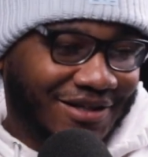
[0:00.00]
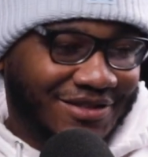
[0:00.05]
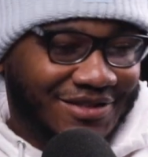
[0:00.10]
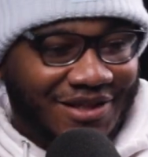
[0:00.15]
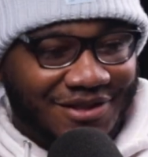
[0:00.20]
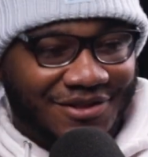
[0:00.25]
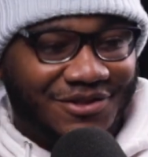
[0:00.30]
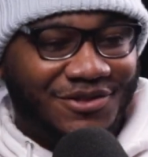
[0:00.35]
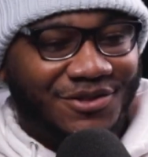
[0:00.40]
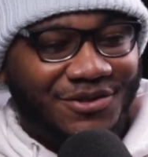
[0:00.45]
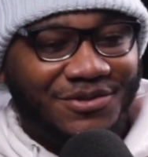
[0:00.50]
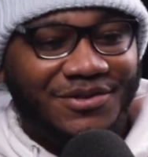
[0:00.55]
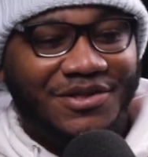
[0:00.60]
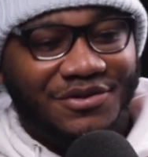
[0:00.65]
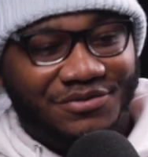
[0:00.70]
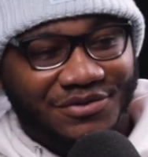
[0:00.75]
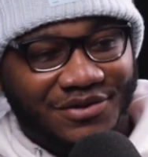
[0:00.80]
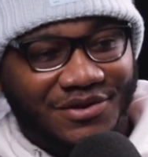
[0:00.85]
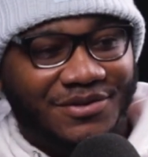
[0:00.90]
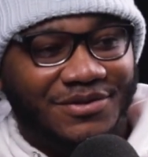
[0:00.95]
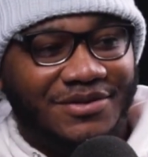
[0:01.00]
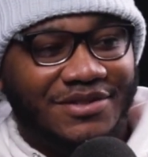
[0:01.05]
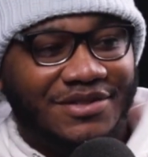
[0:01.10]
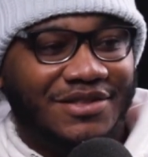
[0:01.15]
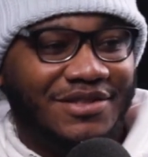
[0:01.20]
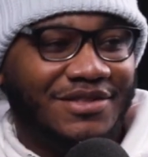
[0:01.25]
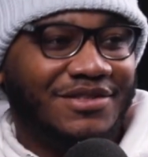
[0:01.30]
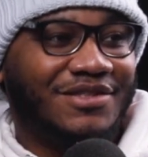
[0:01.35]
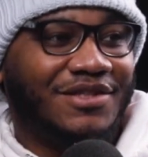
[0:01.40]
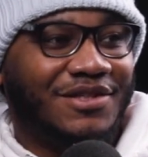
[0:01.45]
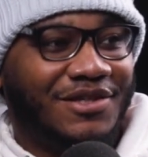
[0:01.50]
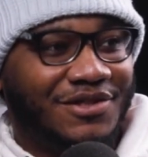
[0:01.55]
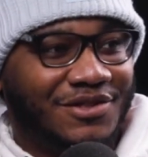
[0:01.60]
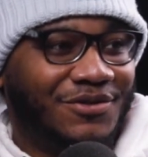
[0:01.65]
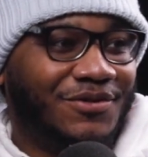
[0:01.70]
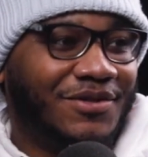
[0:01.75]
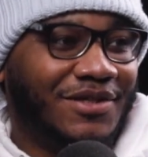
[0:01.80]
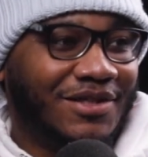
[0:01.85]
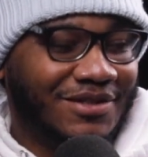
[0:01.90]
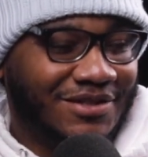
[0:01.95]
technical difficulties. In other
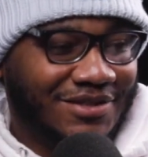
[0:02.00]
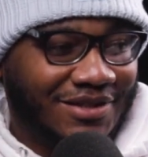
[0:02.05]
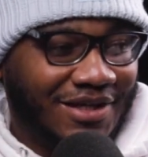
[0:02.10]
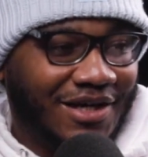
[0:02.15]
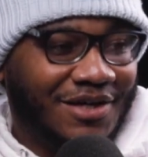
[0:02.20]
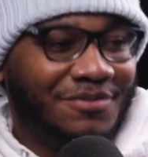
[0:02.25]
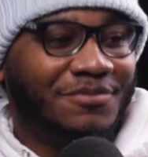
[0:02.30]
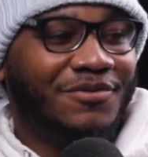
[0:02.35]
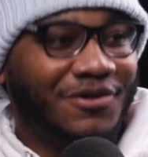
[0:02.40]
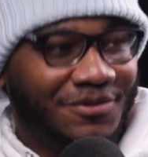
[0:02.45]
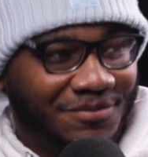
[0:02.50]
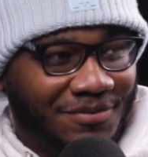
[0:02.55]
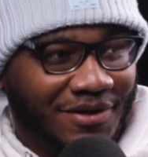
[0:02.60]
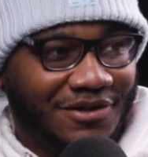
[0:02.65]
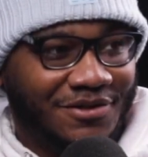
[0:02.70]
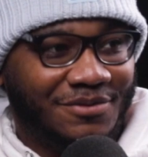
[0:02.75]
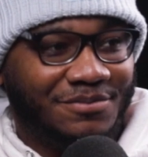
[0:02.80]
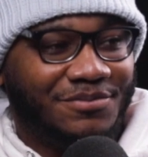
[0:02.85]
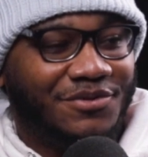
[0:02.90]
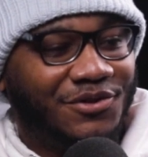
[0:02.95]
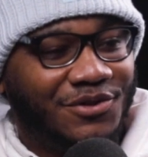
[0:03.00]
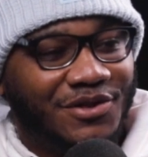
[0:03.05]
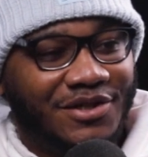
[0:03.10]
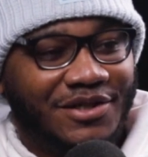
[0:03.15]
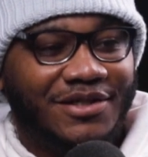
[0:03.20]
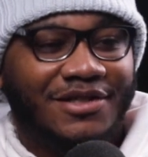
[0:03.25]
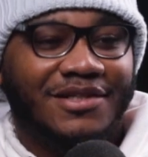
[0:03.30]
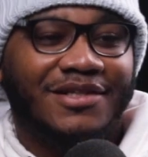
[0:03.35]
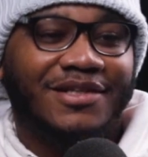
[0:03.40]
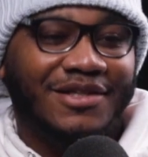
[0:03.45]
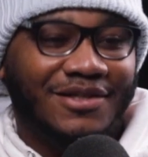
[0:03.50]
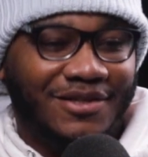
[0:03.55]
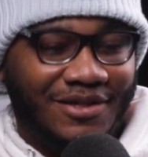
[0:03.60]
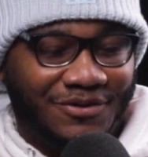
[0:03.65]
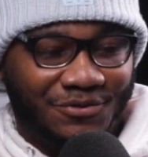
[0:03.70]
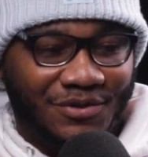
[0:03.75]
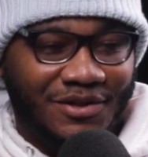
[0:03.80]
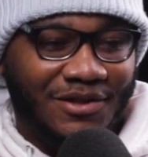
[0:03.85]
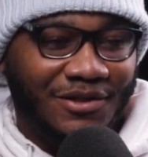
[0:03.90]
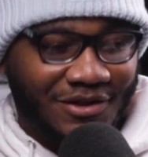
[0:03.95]
words, I broke my computer. We